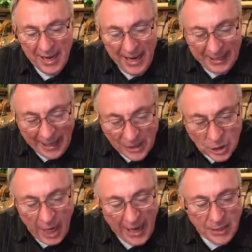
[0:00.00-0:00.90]
in a
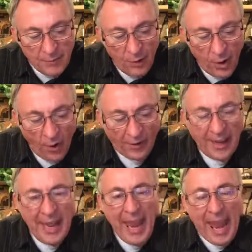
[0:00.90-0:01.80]
change of heart.
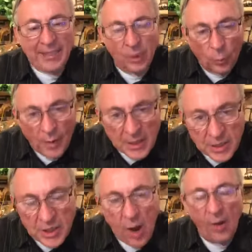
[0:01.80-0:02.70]
And the
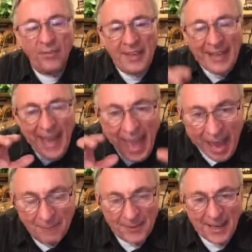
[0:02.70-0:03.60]
result, the
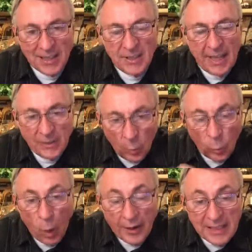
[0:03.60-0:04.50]
evidence that the
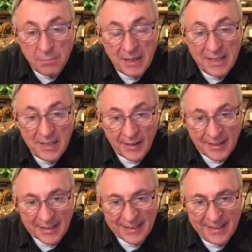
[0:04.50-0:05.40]
work has been
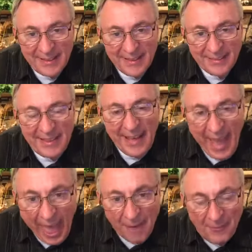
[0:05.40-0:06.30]
done, the
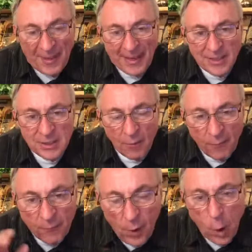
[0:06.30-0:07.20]
evidence, the
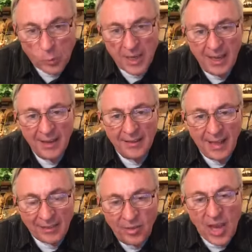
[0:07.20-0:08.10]
fruit
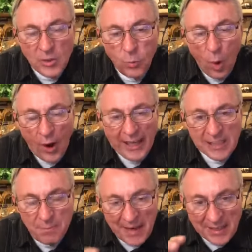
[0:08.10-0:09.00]
that this work has
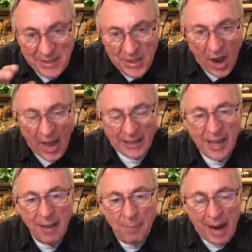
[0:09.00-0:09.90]
been done
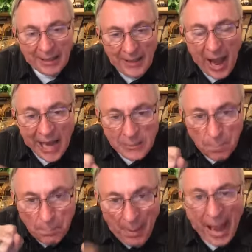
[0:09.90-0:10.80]
by God's
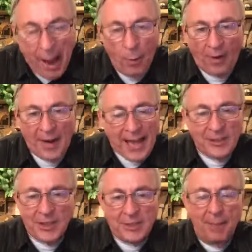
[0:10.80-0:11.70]
power, not
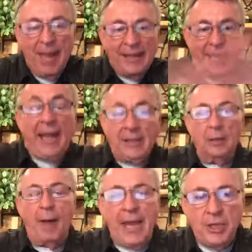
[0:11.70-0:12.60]
just some
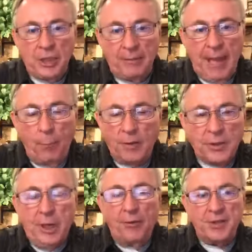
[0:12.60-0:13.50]
declaration and we're
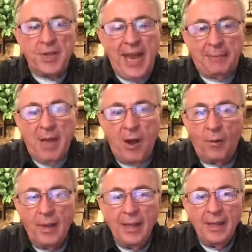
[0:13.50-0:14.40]
still the same. No,
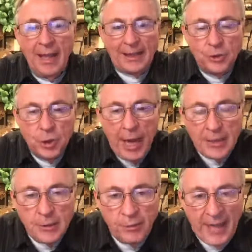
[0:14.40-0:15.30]
a
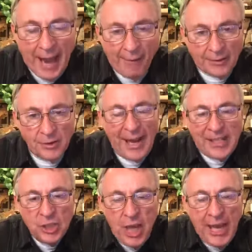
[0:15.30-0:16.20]
change of character, a
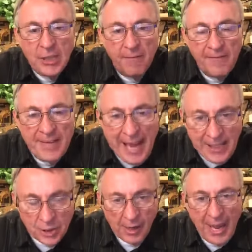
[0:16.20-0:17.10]
change of
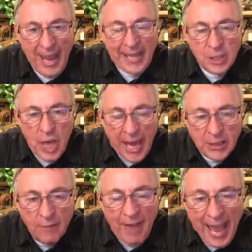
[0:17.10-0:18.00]
nature, a
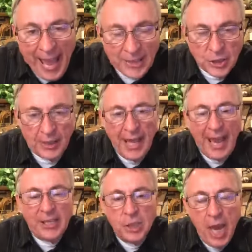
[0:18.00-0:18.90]
change of action,
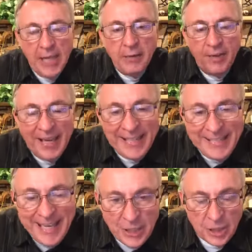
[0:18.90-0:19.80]
a change of
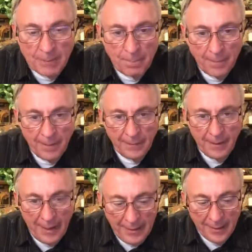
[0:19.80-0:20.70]
condition.
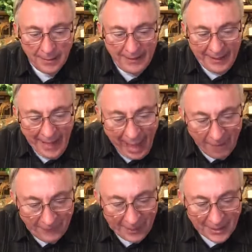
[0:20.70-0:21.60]
Okay? The
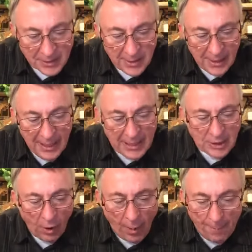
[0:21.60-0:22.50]
evidence is
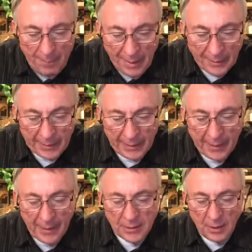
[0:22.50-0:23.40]
our ability
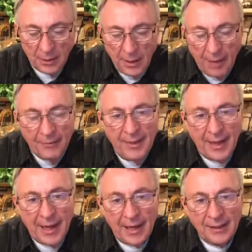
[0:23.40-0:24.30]
to love
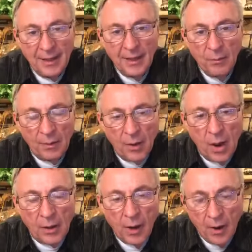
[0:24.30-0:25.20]
God with
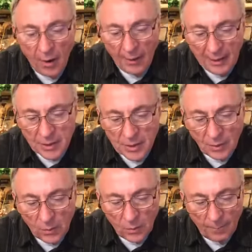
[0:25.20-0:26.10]
all our heart and
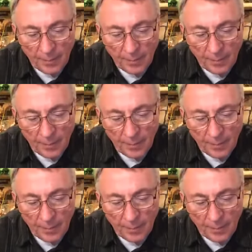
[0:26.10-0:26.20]
soul.